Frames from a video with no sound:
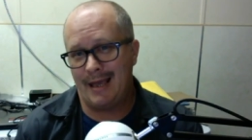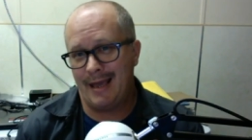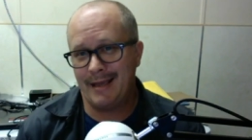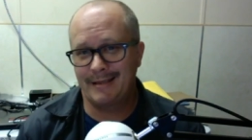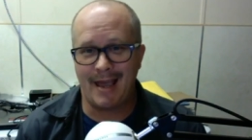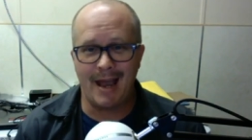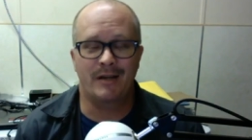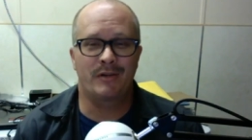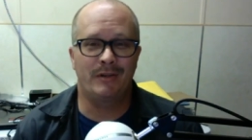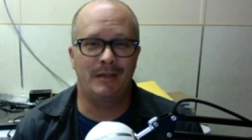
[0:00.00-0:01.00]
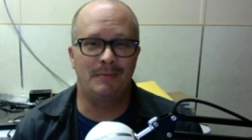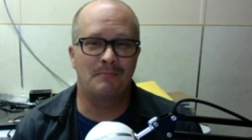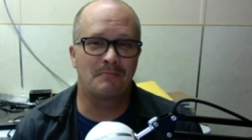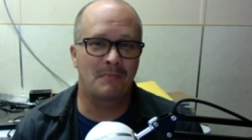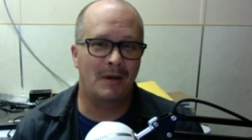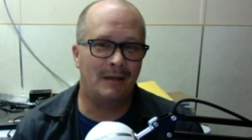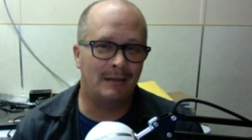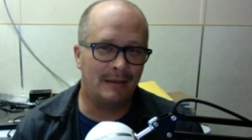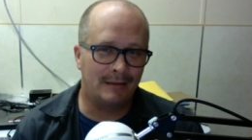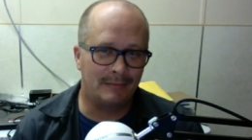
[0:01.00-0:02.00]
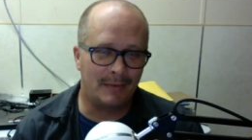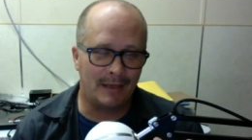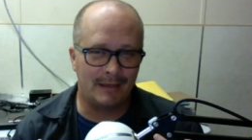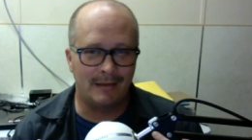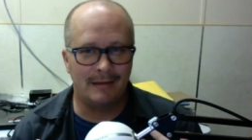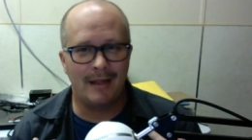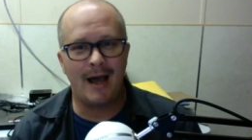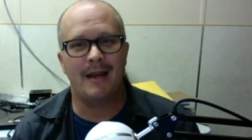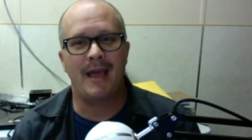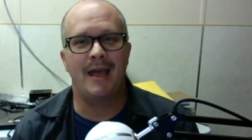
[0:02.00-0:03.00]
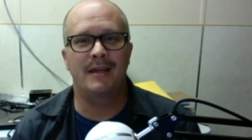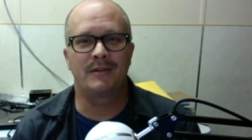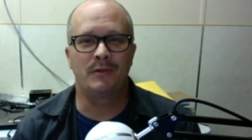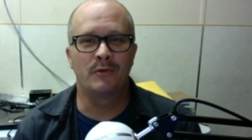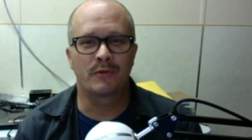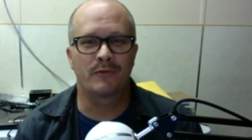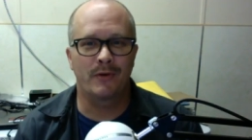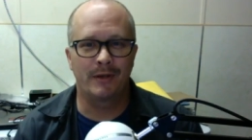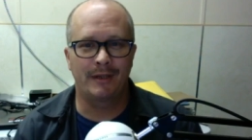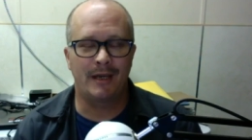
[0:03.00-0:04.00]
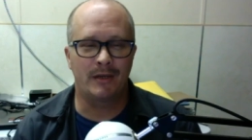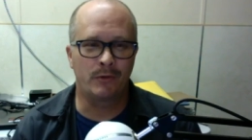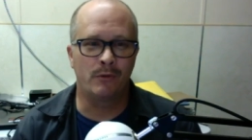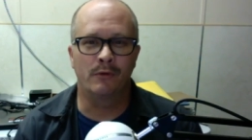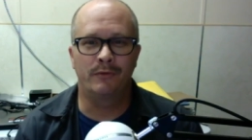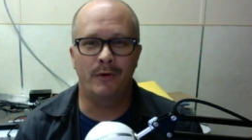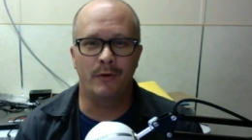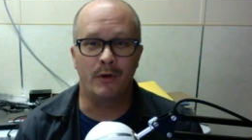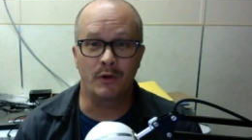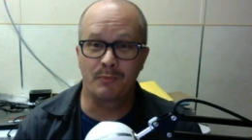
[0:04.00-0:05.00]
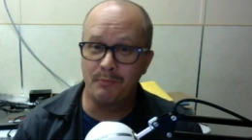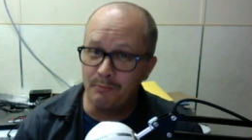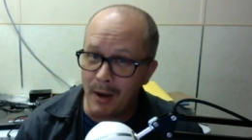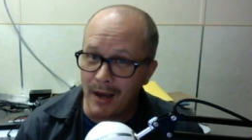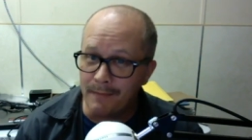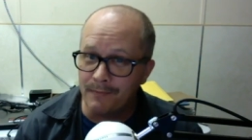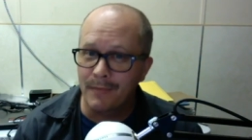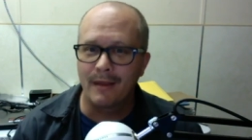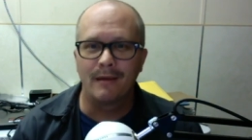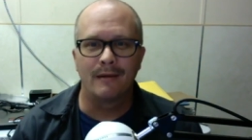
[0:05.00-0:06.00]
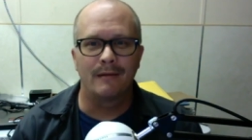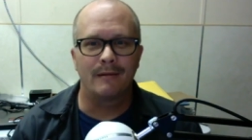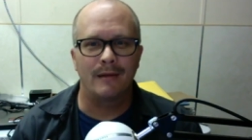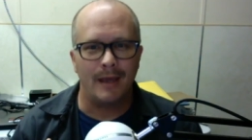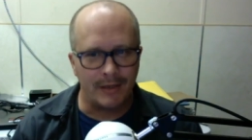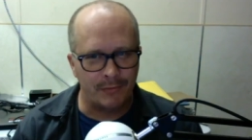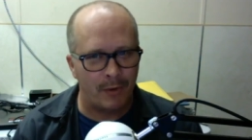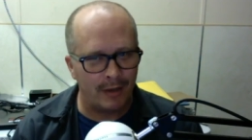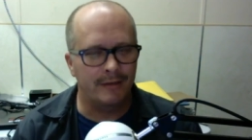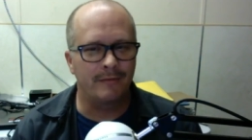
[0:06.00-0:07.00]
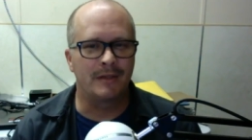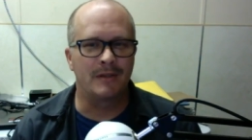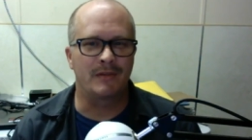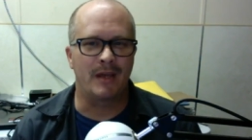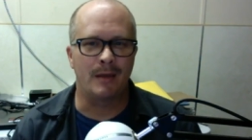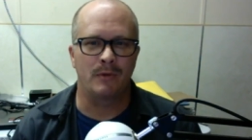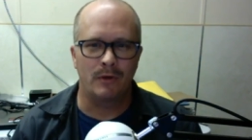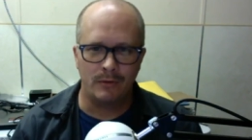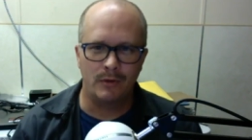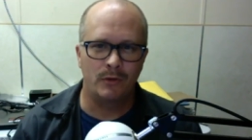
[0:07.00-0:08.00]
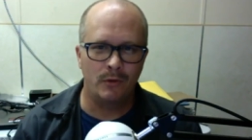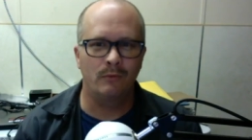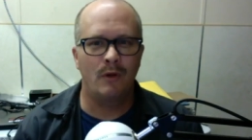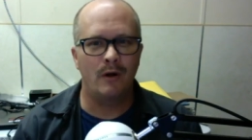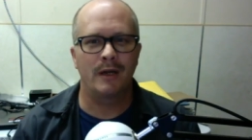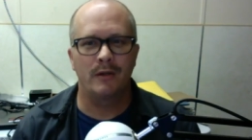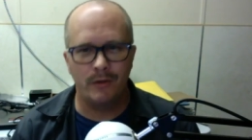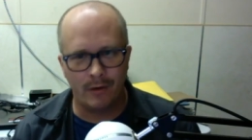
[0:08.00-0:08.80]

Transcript: it's actually not as user-friendly as Google Photos, but it's relatively the same. You do log into your